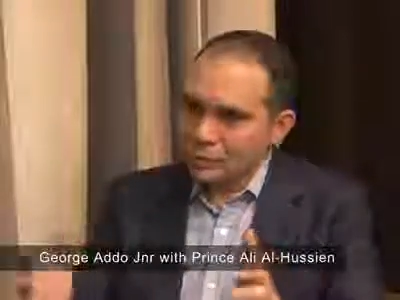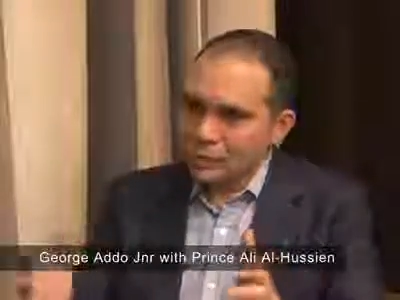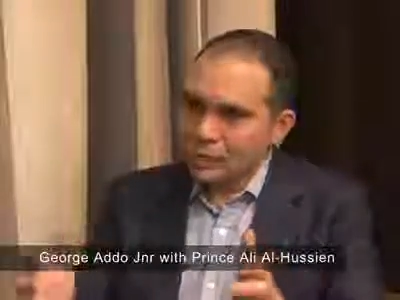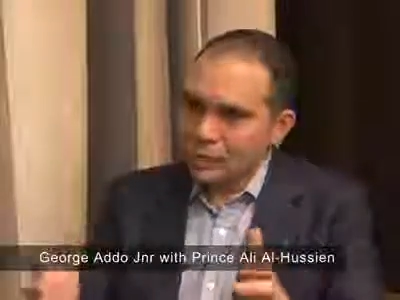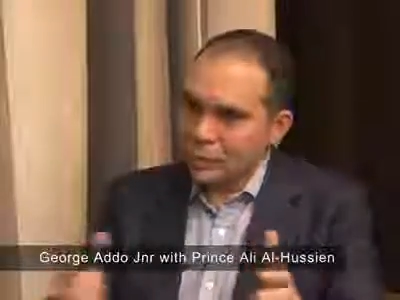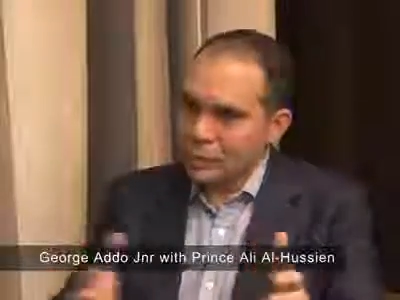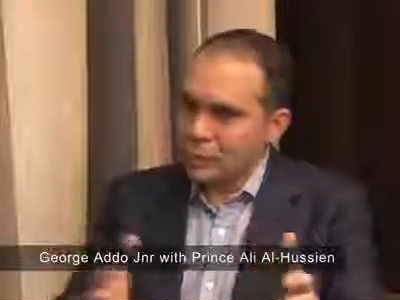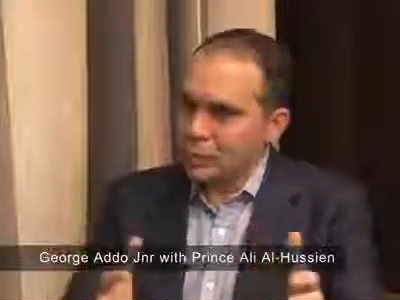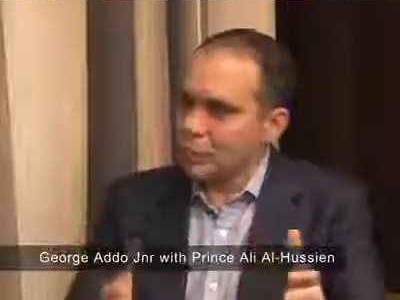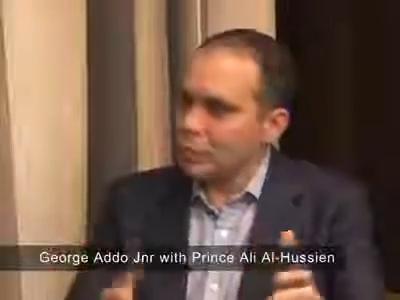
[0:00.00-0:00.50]

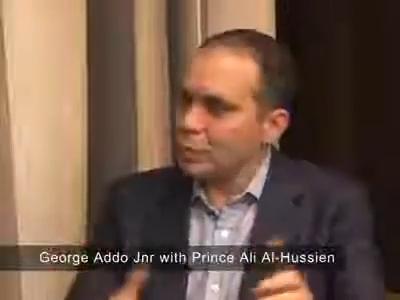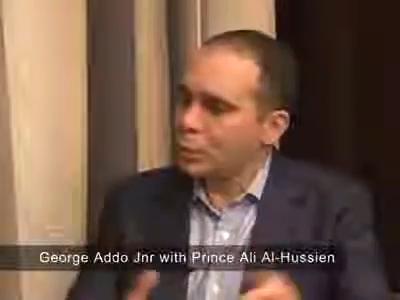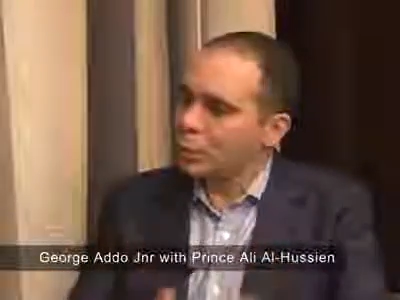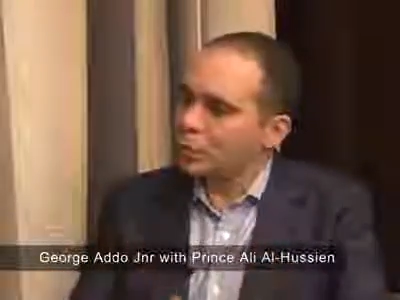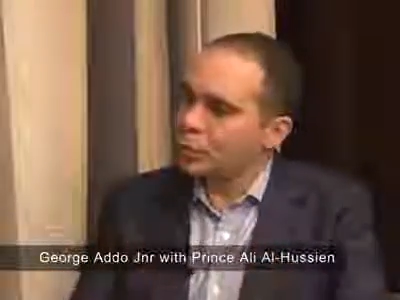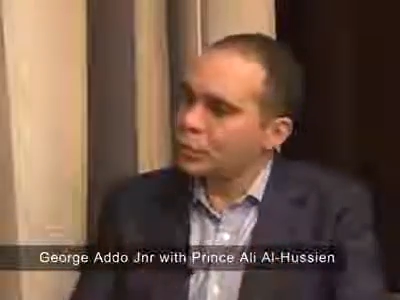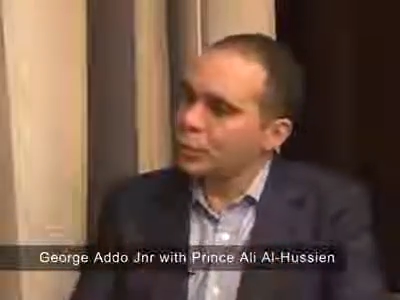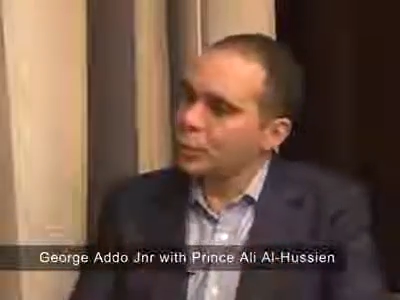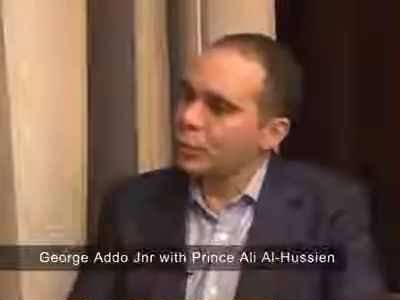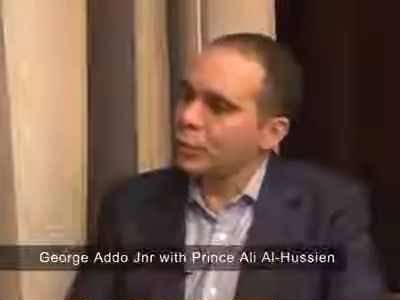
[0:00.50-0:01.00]
the
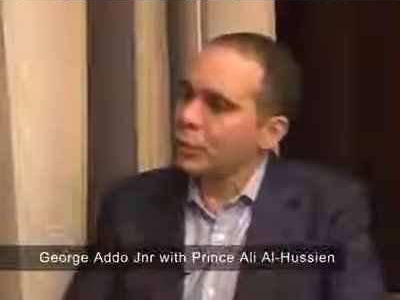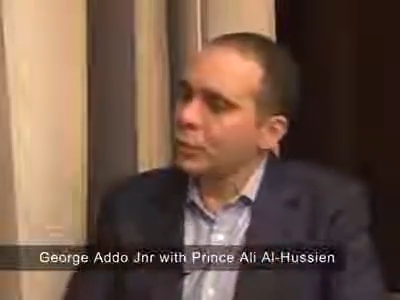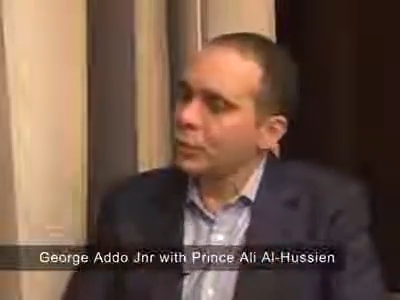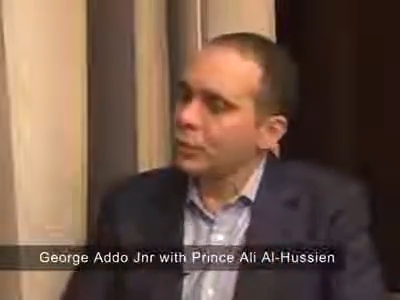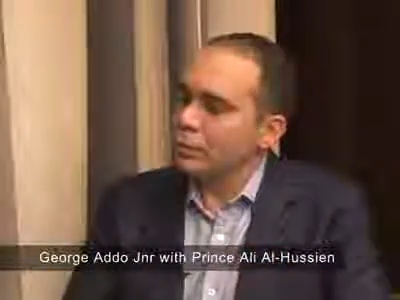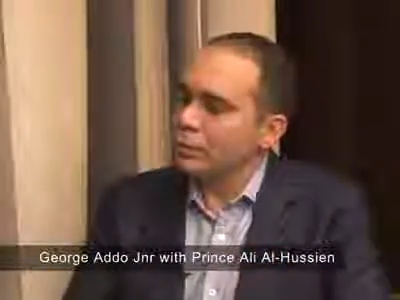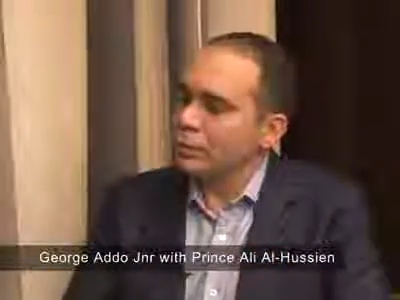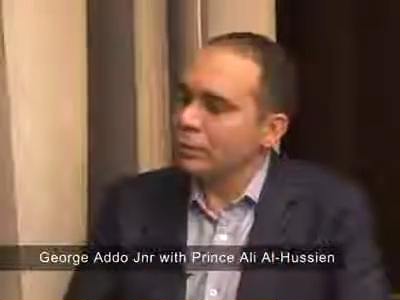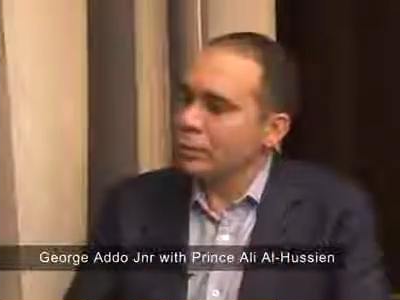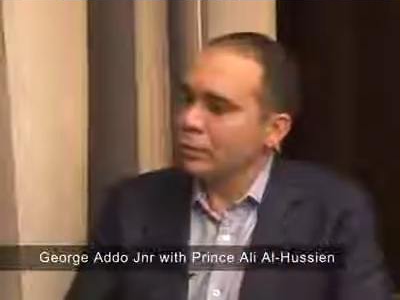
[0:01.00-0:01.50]
support on the
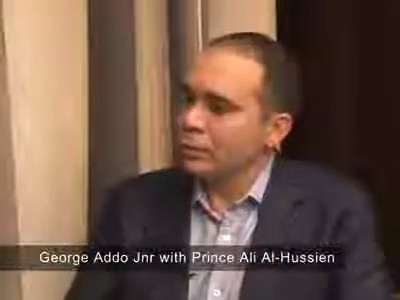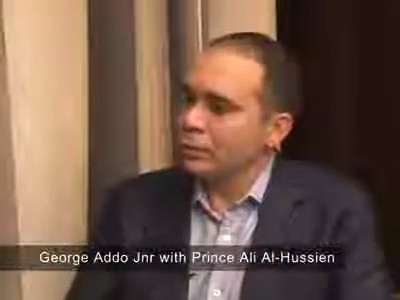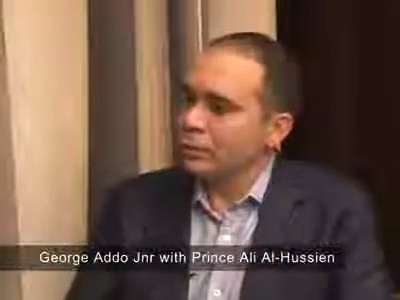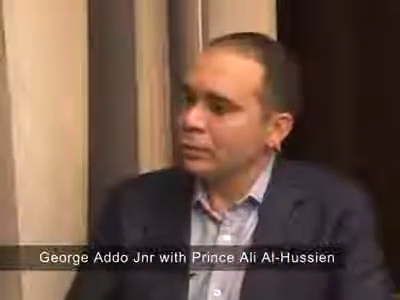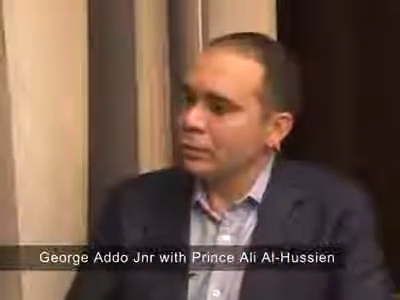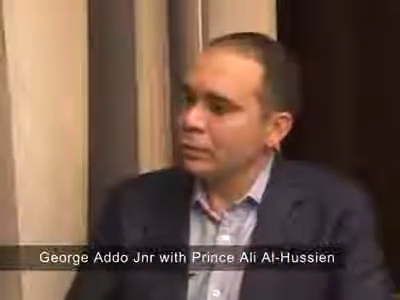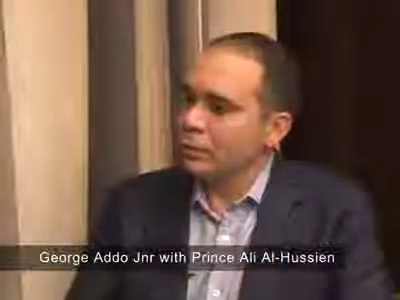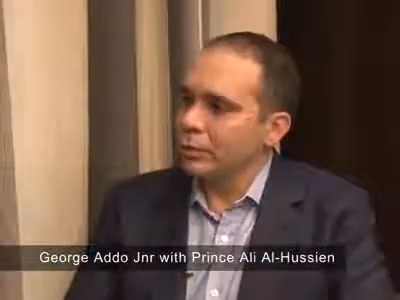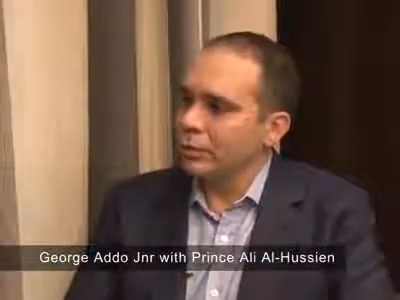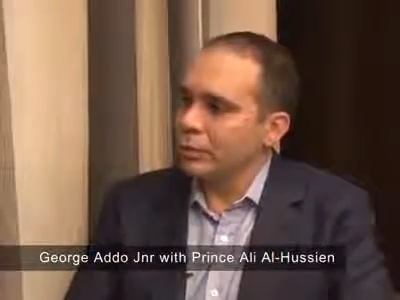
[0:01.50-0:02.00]
ground
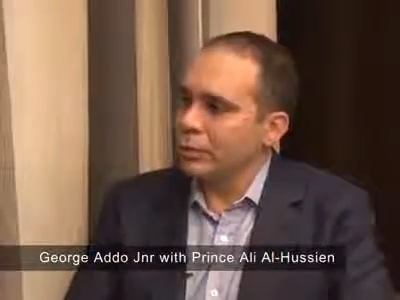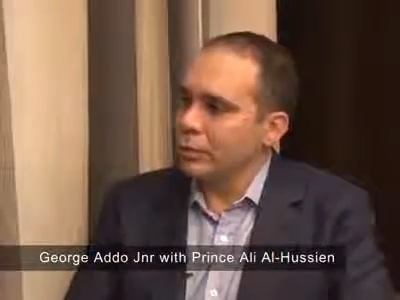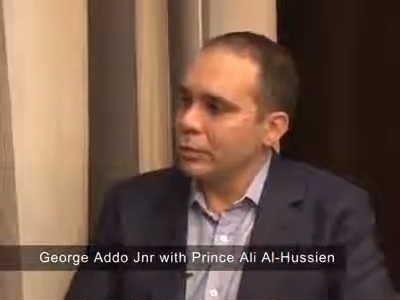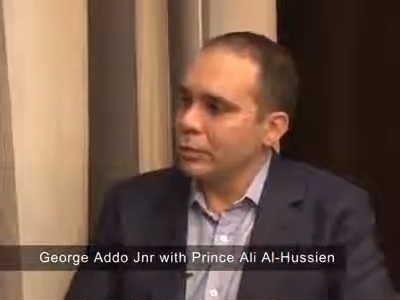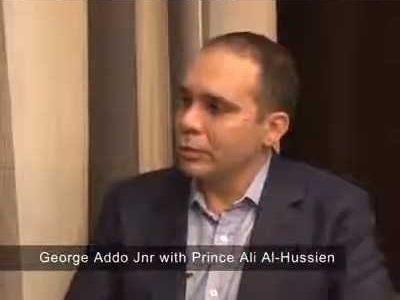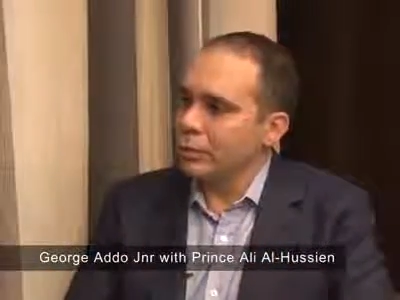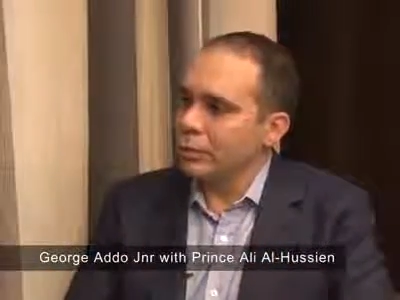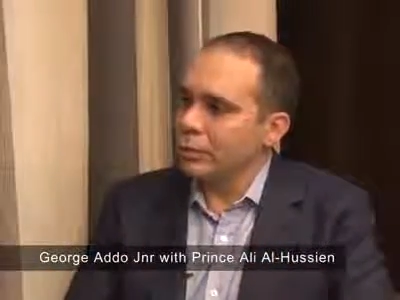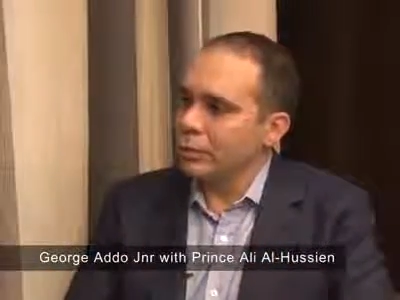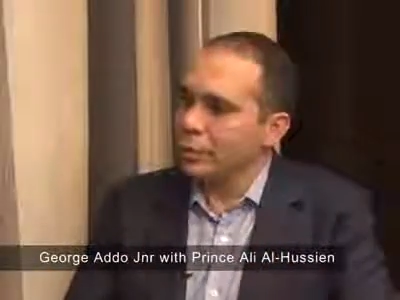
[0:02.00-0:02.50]
for
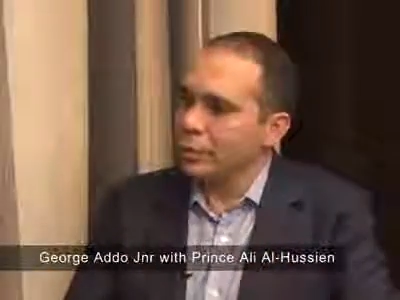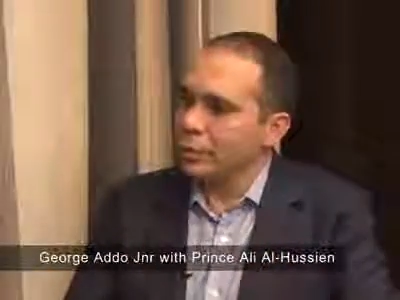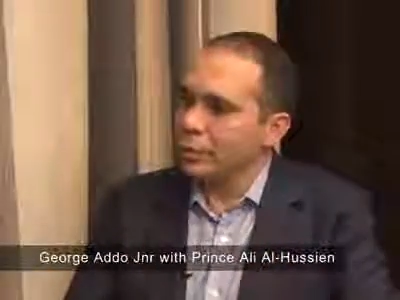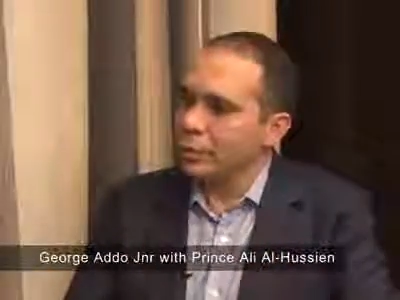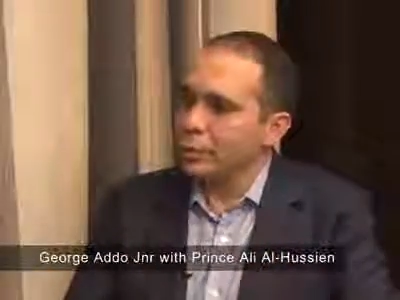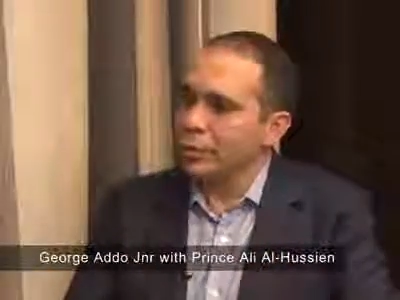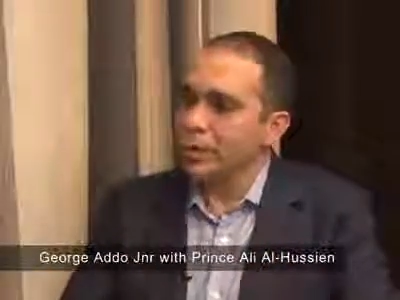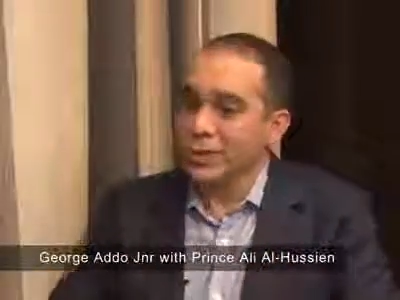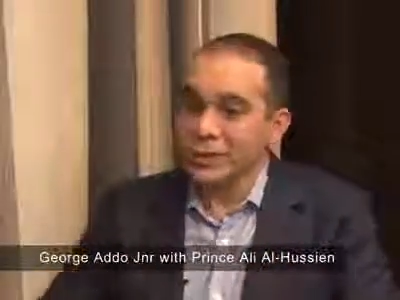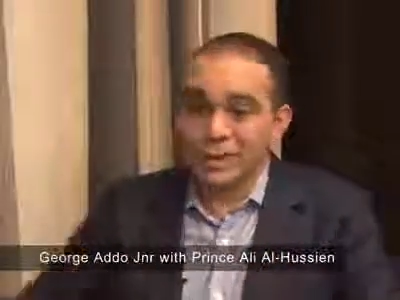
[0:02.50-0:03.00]
our
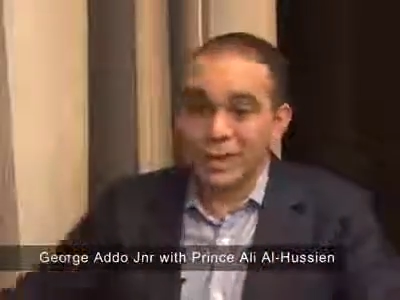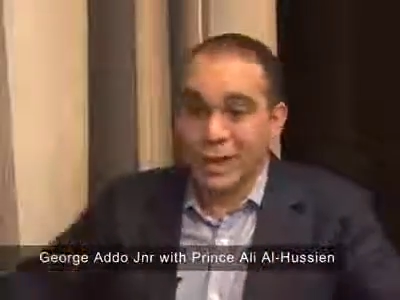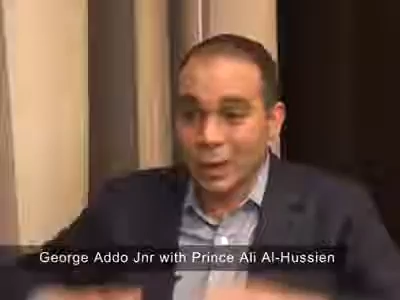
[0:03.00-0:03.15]
young kids.